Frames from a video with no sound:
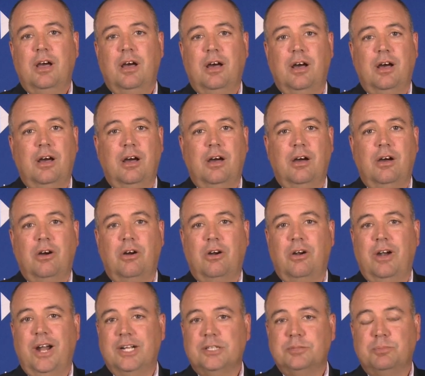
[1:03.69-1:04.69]

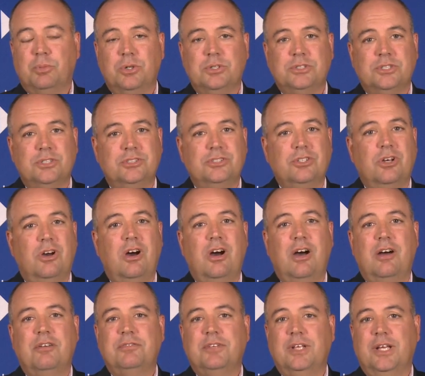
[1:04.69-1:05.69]
Our exports are
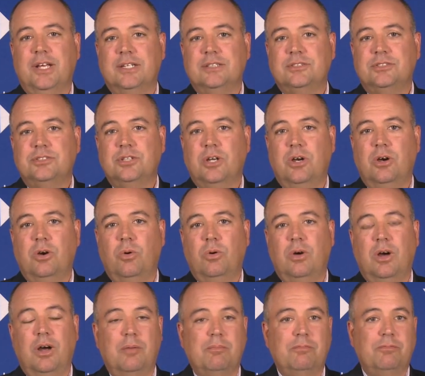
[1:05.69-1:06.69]
soft. And so
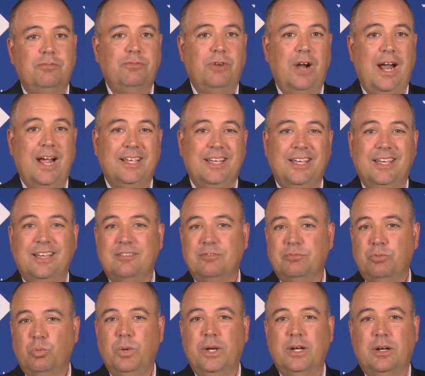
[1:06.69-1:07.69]

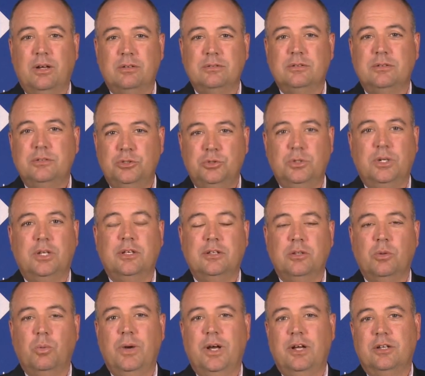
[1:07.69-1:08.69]
fracking, drilling
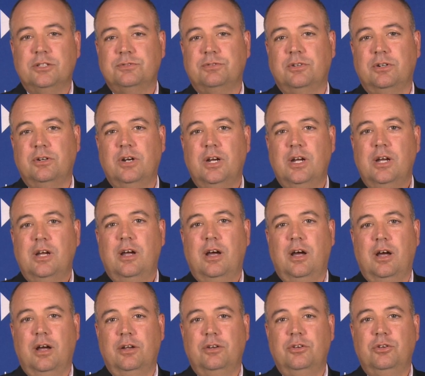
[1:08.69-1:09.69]
the wells for
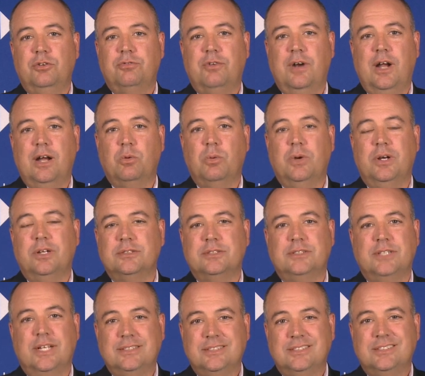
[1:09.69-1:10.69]
new frack
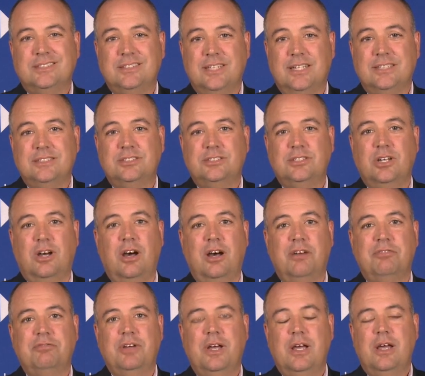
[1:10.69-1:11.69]
wells, that's
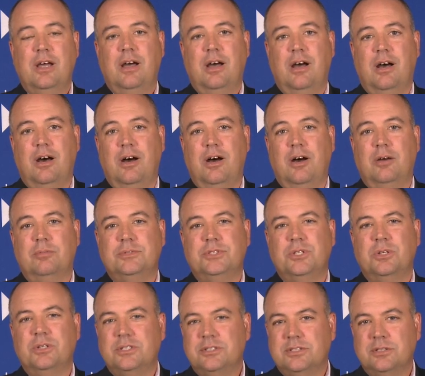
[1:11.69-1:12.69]
tough.
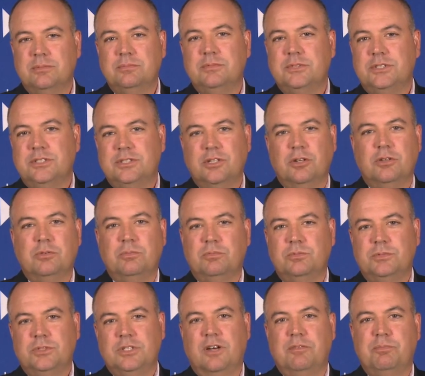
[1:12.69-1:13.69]
So there's some still
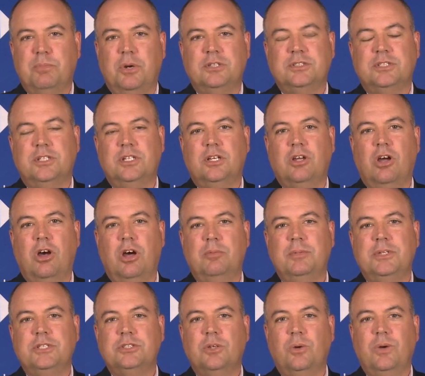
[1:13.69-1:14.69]
tough parts of the
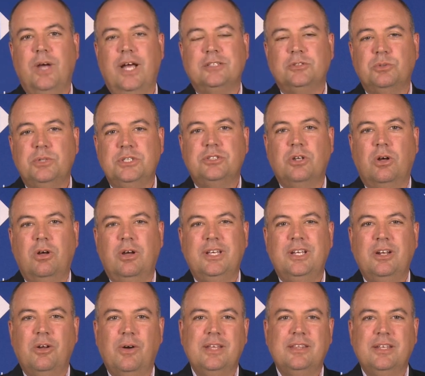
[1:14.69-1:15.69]
economy. So as a result,
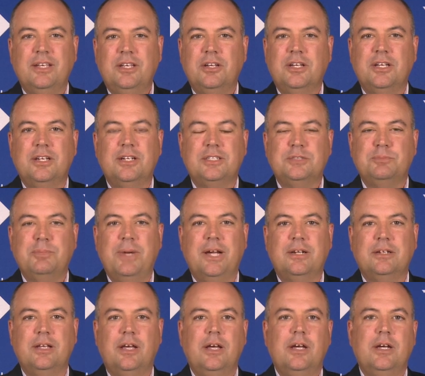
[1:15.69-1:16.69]
you know, I think you can
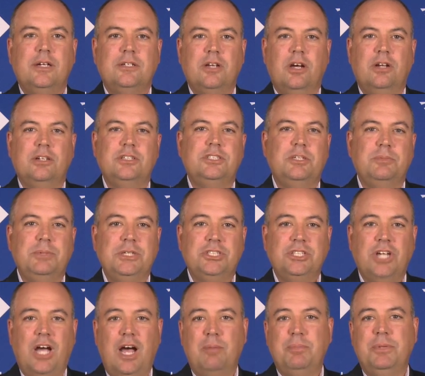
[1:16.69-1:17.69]
expect tonnage to be
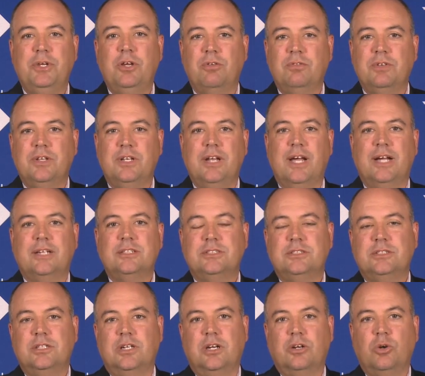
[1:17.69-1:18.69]
choppy over the
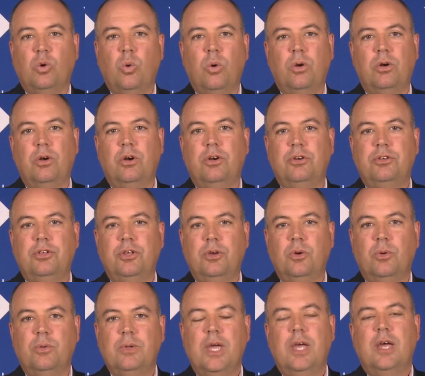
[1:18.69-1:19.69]
next quarter or
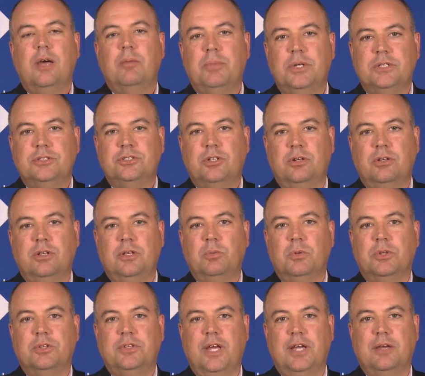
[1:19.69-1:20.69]
two, but certainly
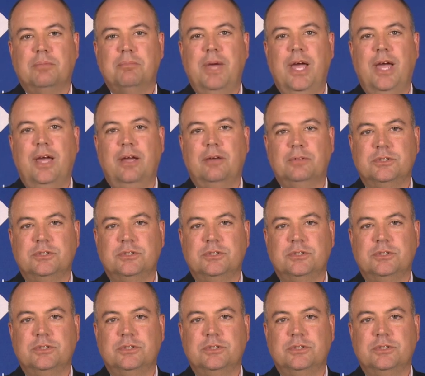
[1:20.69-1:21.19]
we'll take May.